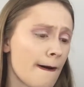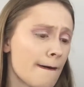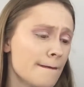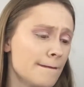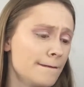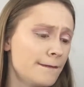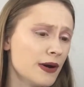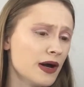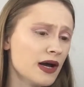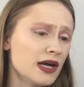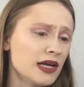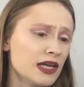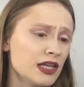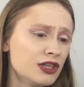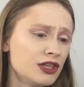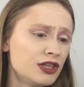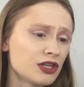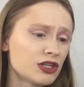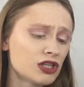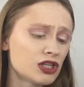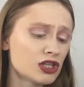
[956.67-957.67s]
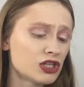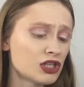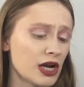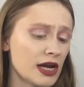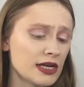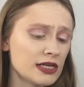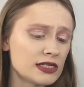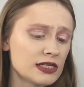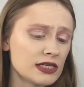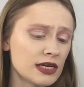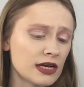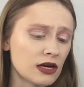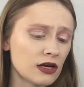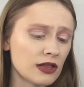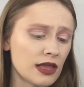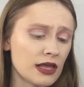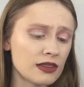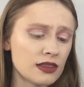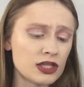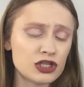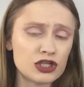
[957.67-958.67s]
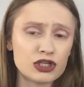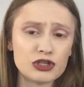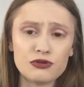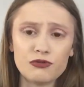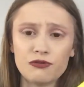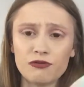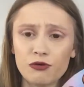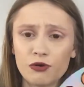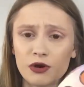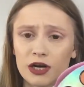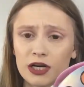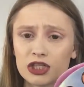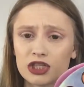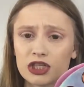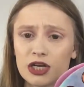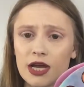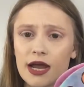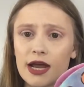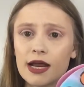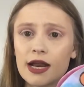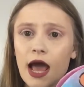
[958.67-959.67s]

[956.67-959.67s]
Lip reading: But there's shades in here, like this euphoric shade.